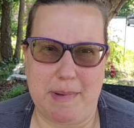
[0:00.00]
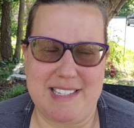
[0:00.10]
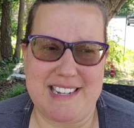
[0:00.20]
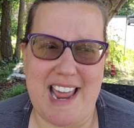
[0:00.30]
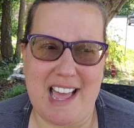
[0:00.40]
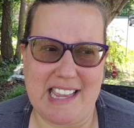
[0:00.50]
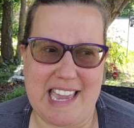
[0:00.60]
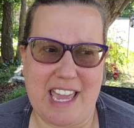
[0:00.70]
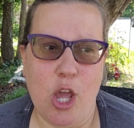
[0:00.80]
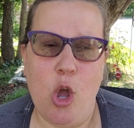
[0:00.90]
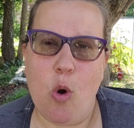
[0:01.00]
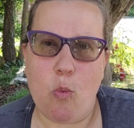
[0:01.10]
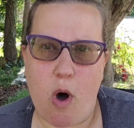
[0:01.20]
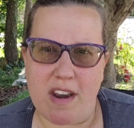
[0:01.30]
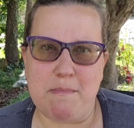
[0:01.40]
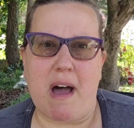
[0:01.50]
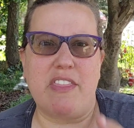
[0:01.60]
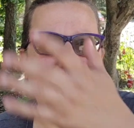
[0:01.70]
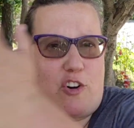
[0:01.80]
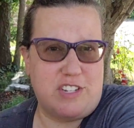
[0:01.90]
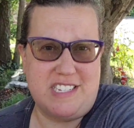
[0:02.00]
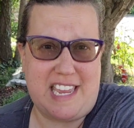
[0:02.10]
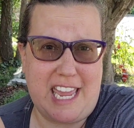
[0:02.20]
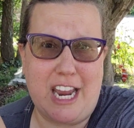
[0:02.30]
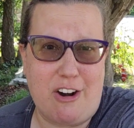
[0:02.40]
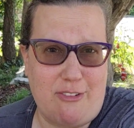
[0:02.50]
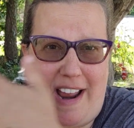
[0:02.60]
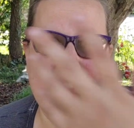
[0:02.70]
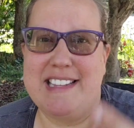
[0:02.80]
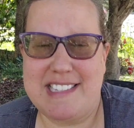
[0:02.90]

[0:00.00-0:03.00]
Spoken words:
It's not like 1 month versus a year, right?